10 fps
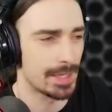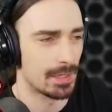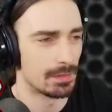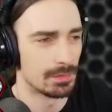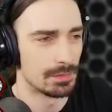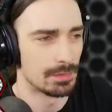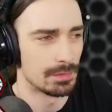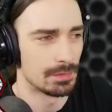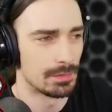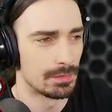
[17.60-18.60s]
at it.
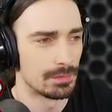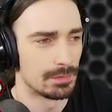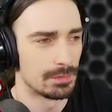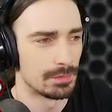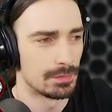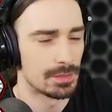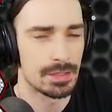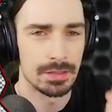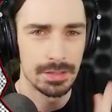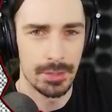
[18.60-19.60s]
It's
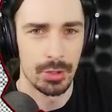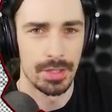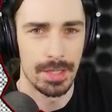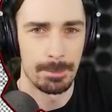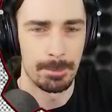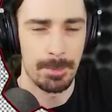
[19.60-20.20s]
literally a